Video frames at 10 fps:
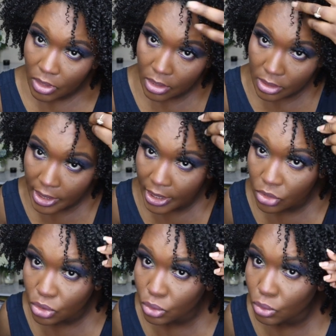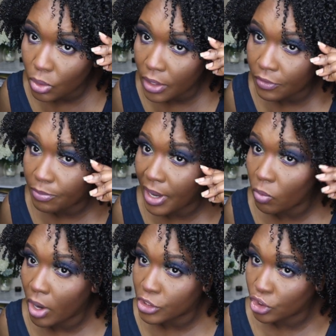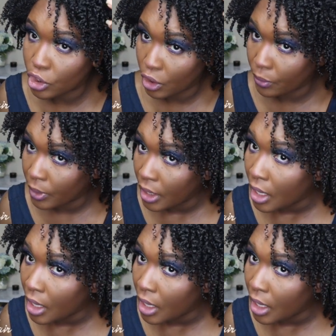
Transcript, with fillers: is day 2 of my wash and go.